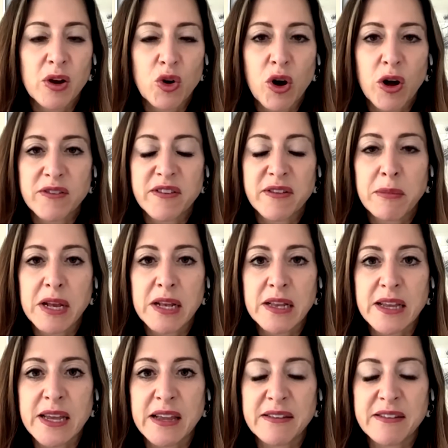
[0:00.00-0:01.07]
across the
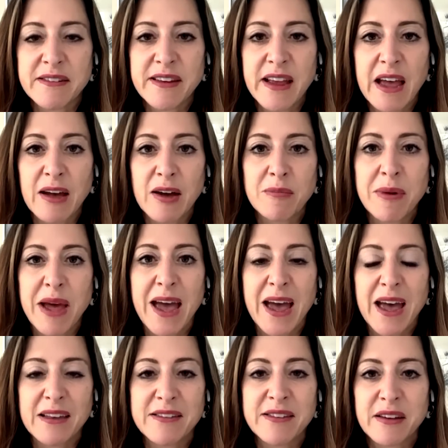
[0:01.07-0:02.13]
Middle East
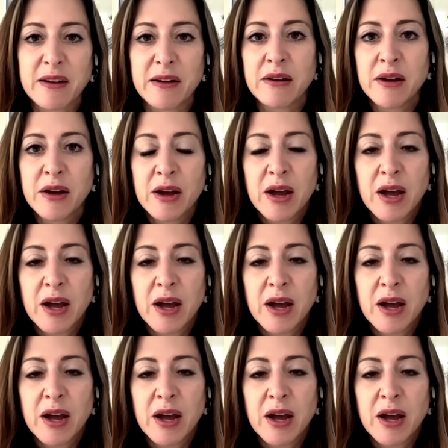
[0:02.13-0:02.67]
as a